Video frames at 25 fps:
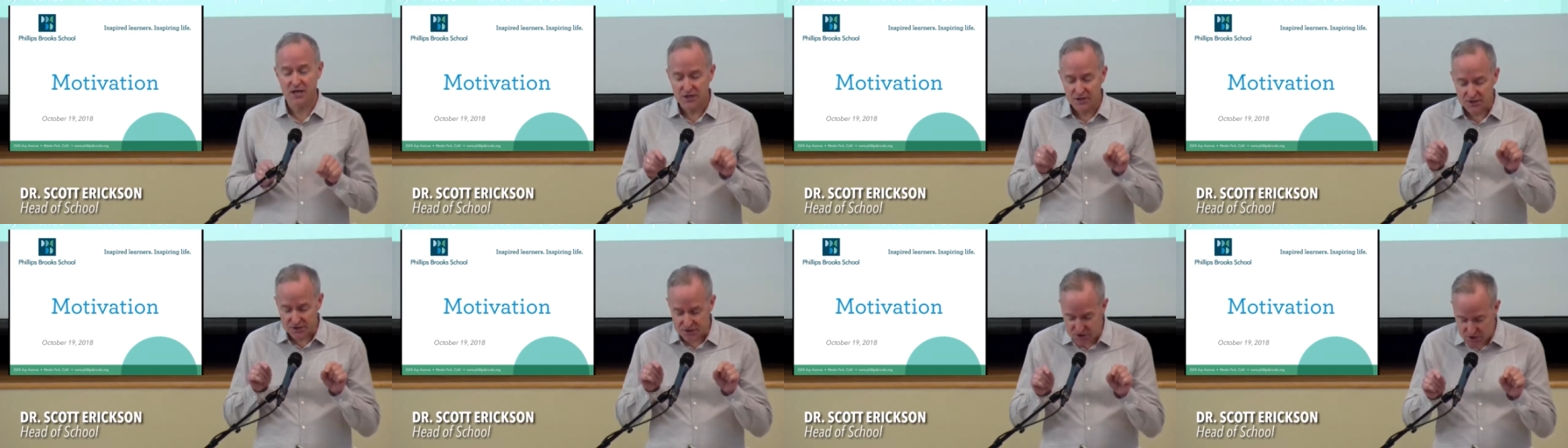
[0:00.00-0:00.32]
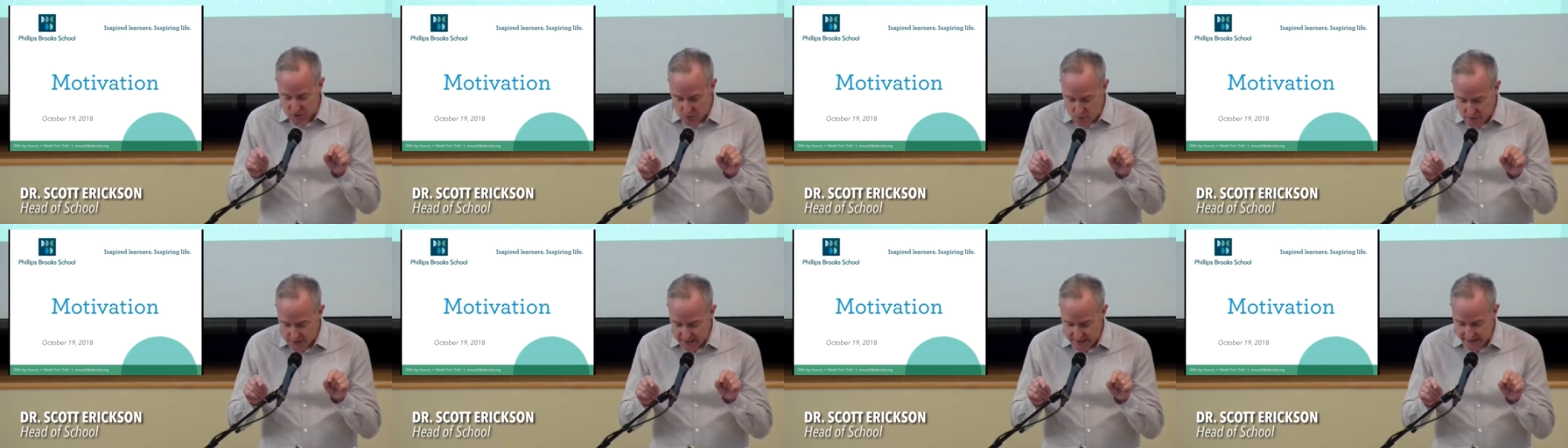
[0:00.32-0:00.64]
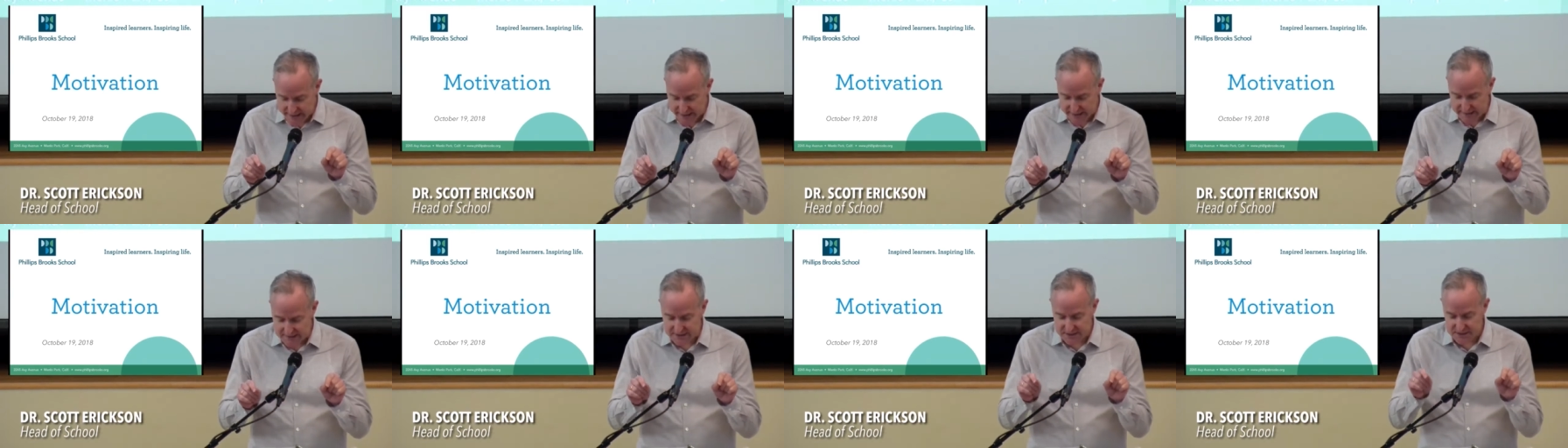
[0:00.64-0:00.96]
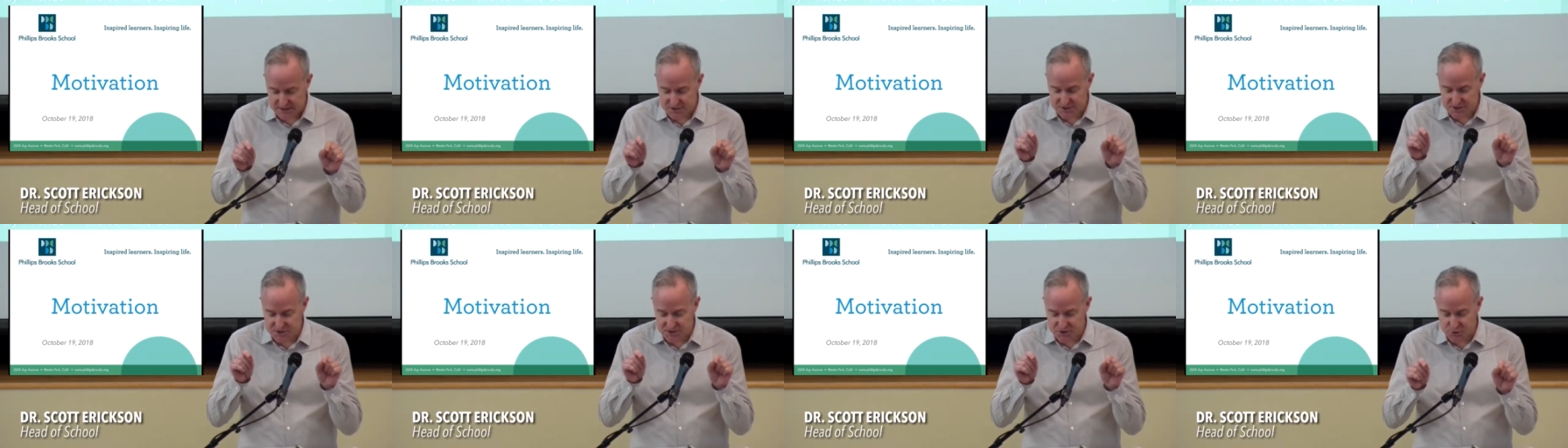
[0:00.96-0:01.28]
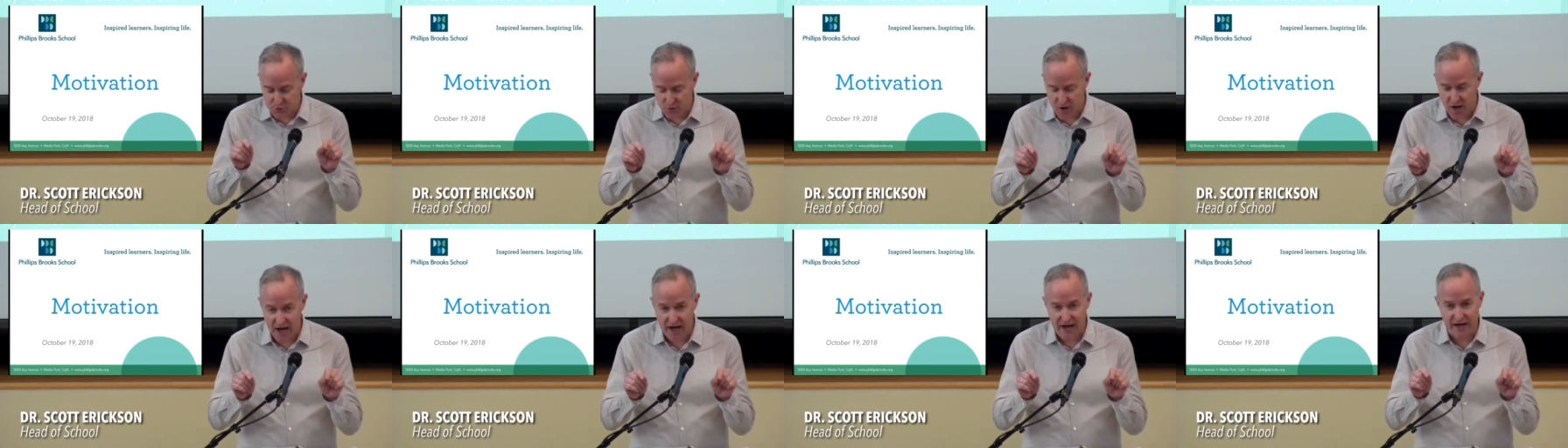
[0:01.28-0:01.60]
You get to
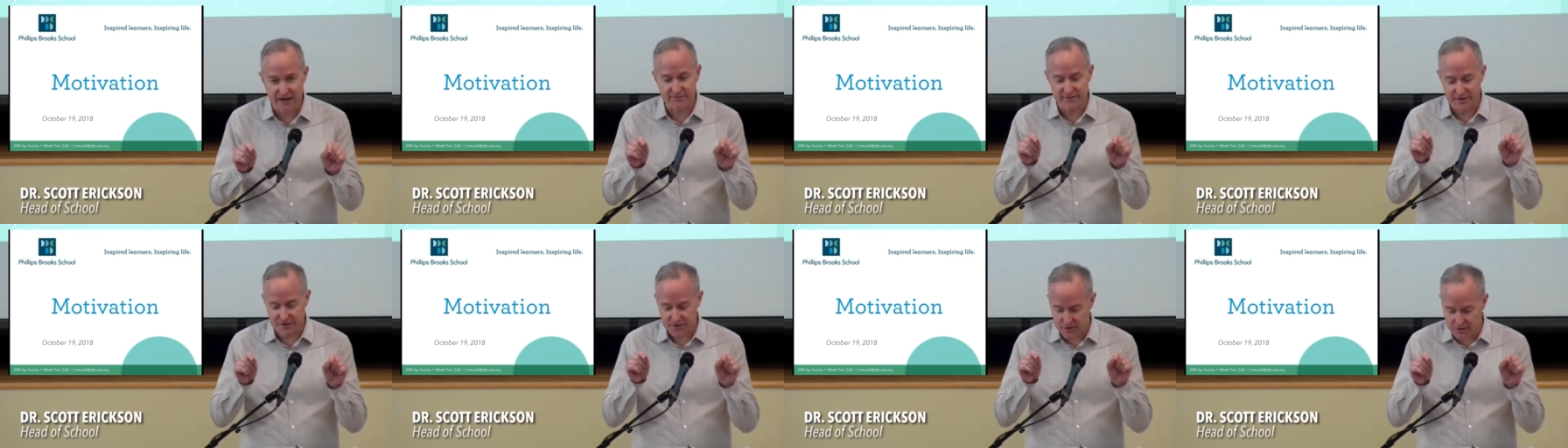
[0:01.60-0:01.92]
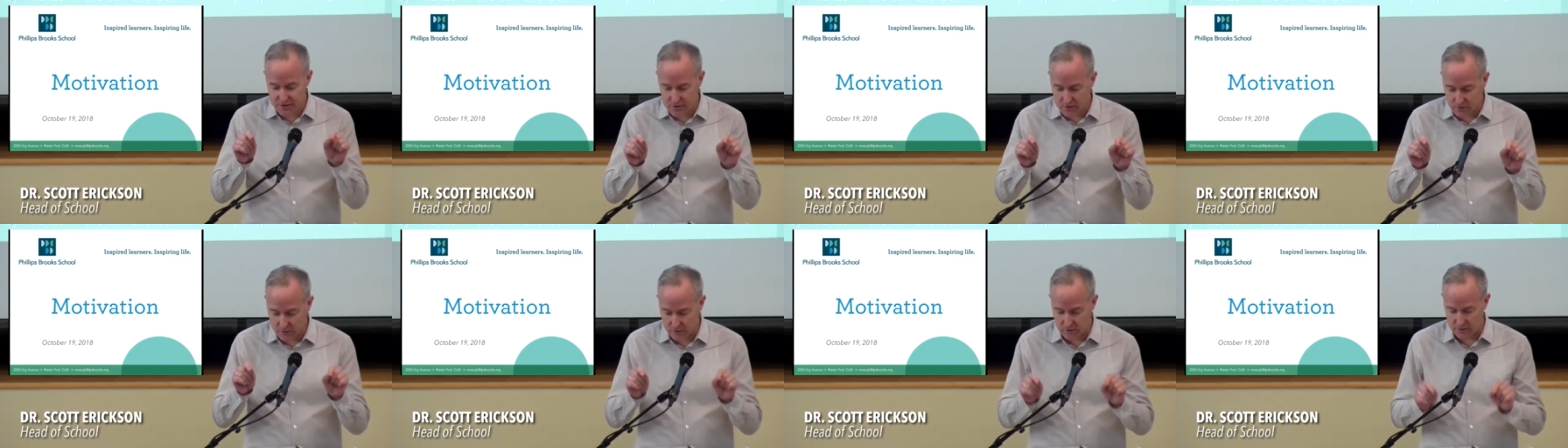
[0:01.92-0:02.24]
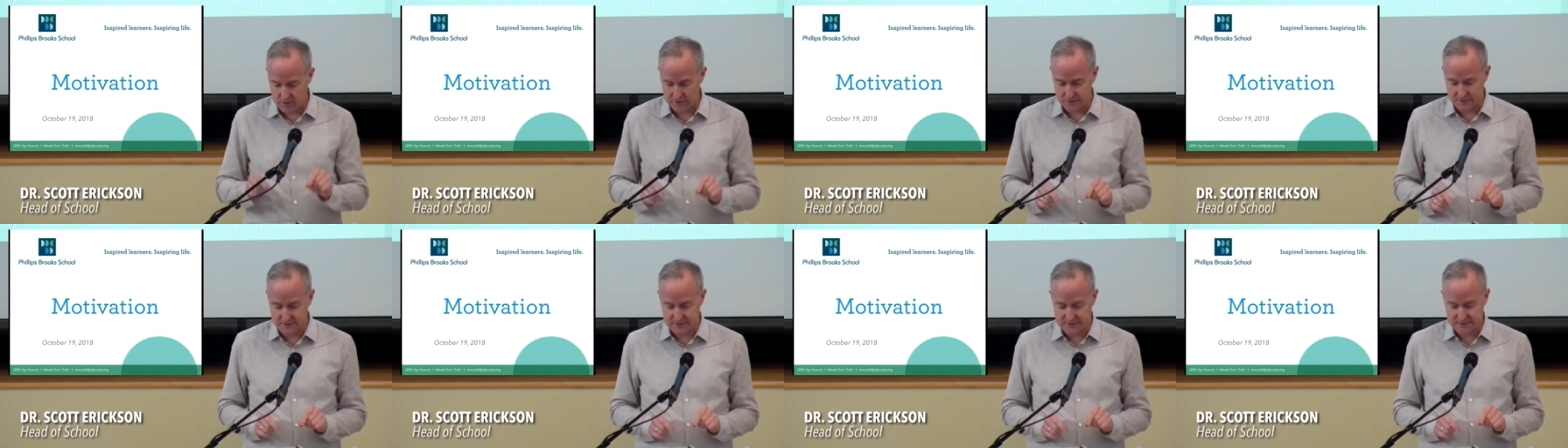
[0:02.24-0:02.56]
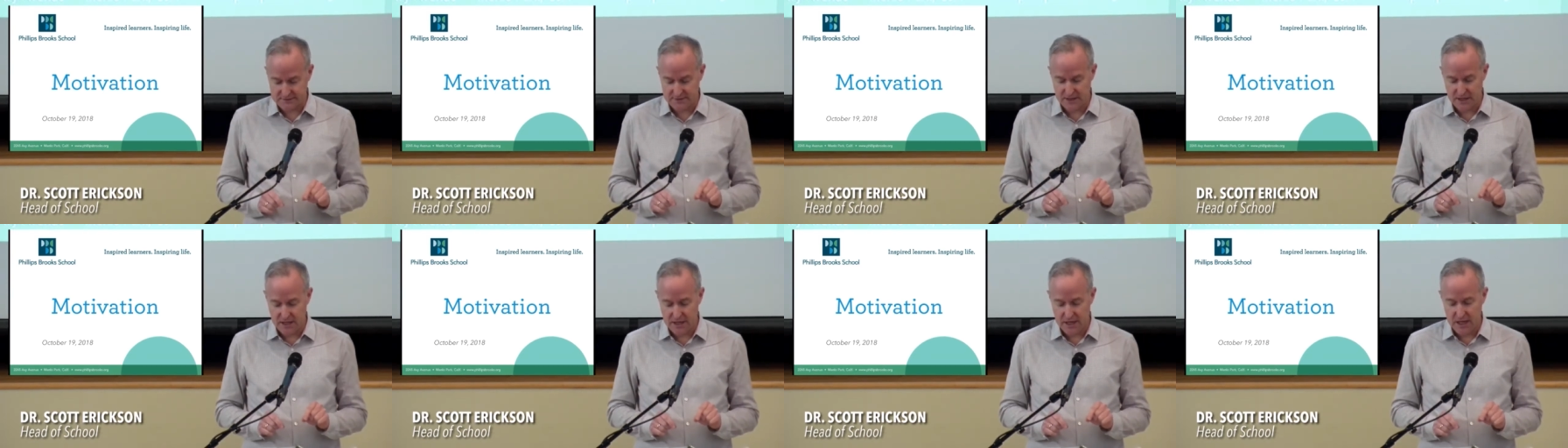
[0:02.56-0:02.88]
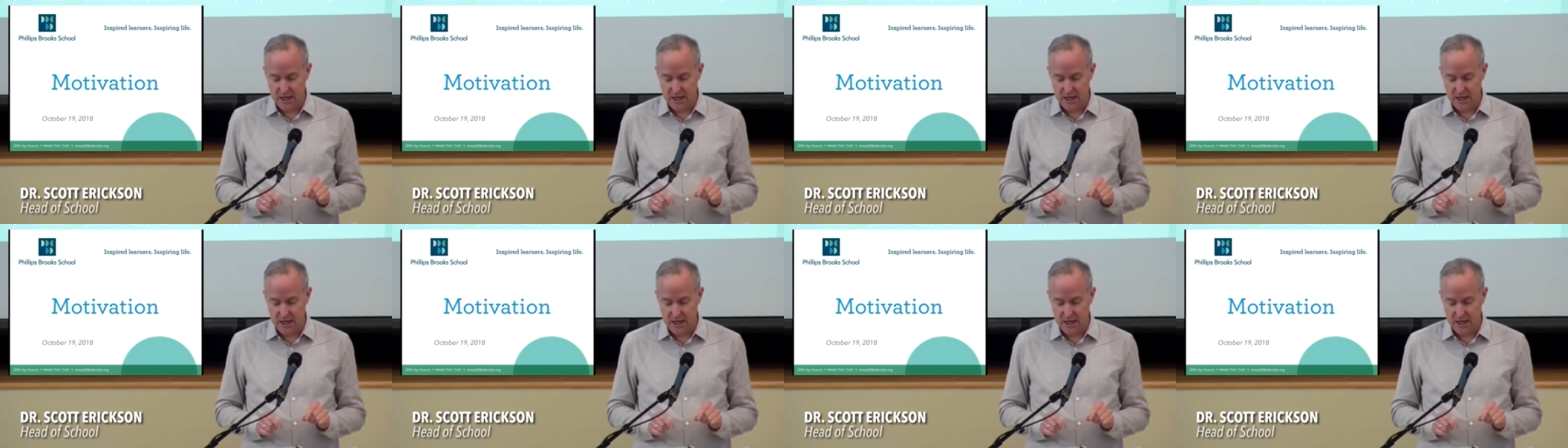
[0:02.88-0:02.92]
drive your goals.